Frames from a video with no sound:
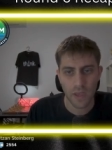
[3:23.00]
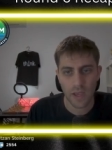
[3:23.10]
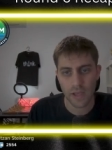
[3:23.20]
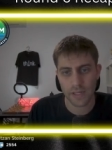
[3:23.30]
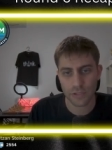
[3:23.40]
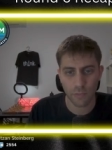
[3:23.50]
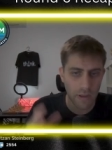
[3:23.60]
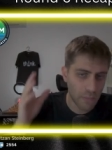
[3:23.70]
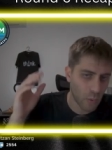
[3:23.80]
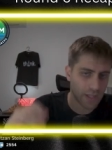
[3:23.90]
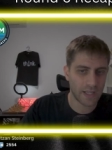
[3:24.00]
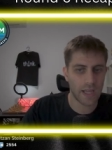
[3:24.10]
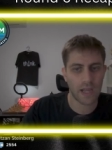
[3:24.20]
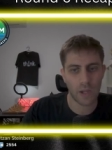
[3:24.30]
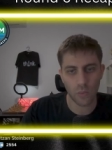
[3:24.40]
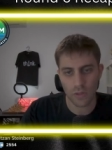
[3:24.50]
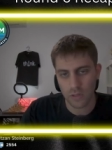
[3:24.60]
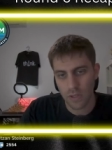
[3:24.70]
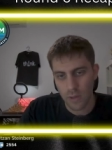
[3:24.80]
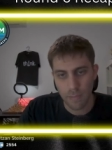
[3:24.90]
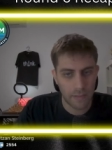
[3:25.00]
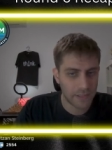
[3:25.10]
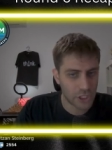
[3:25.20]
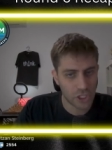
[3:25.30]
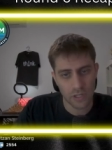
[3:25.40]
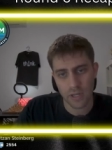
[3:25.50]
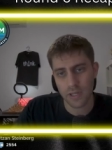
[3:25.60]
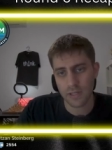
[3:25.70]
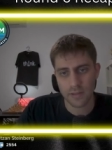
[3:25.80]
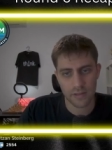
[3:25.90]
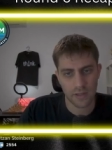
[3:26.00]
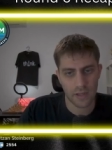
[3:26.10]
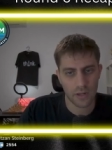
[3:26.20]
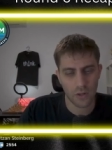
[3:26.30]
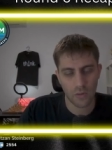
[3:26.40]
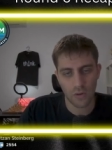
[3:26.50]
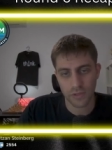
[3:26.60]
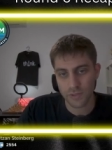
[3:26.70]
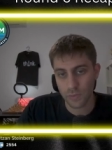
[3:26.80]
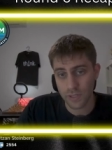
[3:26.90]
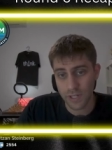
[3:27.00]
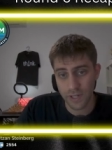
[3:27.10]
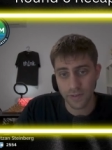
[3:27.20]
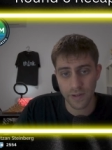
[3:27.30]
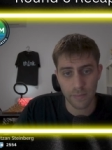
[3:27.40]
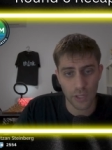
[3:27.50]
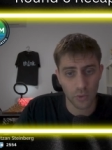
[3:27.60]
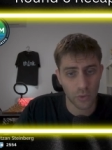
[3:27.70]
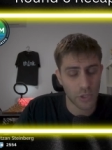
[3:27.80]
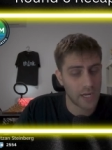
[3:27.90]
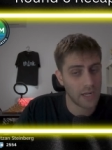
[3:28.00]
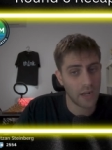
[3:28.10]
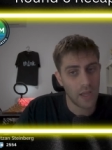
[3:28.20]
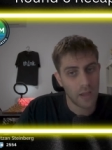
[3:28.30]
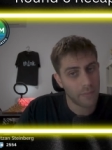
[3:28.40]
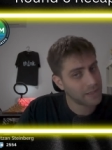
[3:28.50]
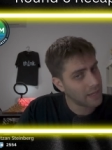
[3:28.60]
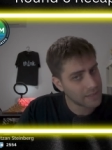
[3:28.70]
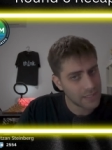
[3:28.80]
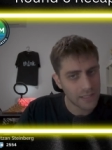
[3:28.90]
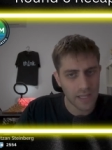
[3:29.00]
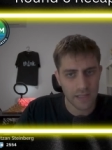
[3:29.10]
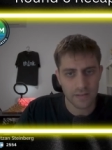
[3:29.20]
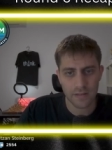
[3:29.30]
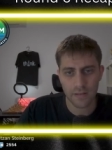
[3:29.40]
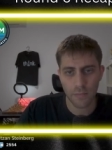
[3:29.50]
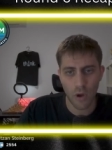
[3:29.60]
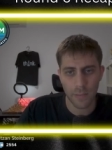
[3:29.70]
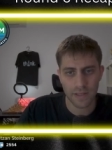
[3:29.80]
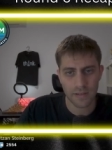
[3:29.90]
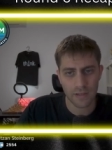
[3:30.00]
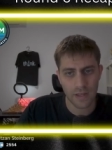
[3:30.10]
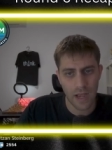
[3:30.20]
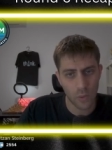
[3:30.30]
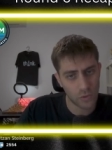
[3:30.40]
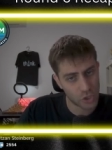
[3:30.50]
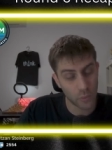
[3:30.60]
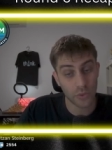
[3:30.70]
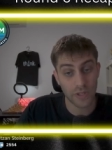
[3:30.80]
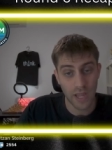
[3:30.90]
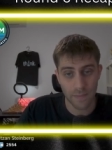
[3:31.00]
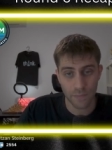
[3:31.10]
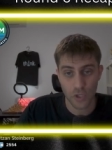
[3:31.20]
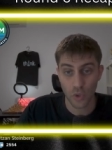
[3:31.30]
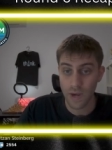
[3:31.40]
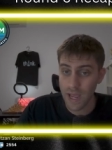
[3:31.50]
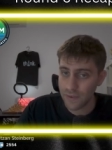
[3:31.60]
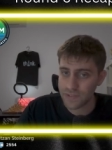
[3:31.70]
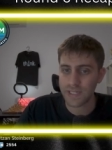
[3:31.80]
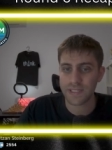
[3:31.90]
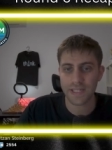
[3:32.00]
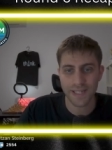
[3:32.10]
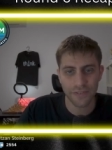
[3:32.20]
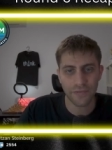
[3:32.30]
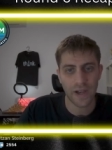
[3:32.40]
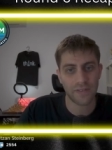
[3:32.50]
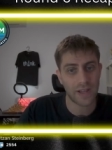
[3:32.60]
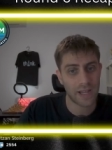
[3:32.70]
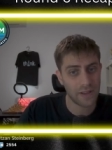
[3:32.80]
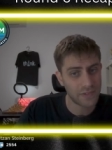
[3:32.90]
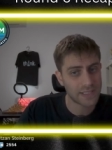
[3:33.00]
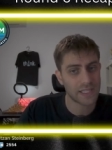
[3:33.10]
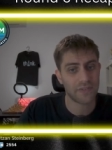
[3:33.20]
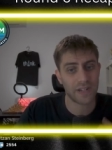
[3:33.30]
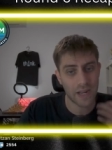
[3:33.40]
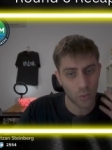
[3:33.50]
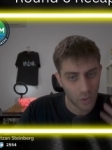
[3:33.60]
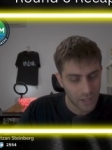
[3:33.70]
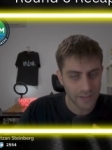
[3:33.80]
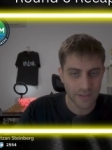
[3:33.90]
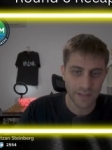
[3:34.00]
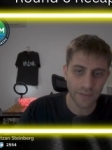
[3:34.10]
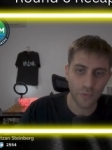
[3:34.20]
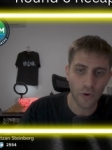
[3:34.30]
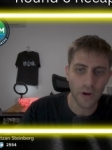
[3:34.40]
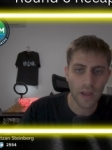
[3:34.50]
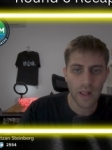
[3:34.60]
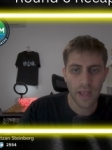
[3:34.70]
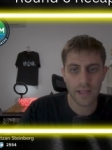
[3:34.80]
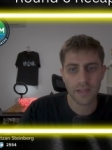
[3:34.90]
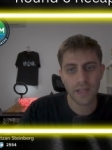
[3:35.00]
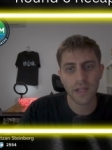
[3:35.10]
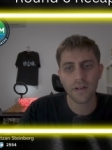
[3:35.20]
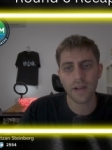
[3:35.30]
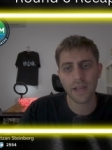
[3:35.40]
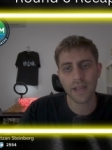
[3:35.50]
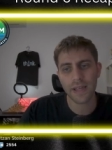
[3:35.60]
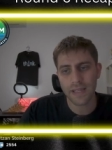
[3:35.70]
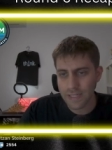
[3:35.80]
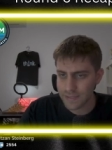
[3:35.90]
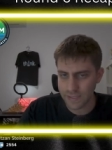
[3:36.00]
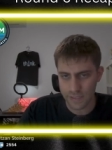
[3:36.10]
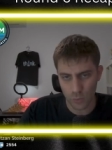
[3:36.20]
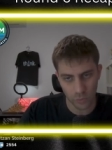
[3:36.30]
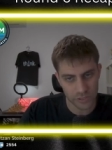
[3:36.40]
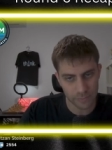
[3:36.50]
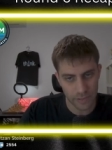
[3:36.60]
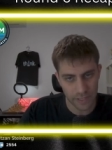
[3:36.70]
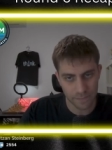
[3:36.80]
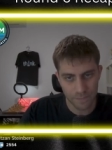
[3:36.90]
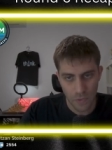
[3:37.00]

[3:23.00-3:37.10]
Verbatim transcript: uh, so maybe one day I will publish it, uh, you know, also here in my YouTube channel. But until that moment, uh, I will show you the game. So knight f6, e5, knight fd7, and now d4, and here uh, e6 was played.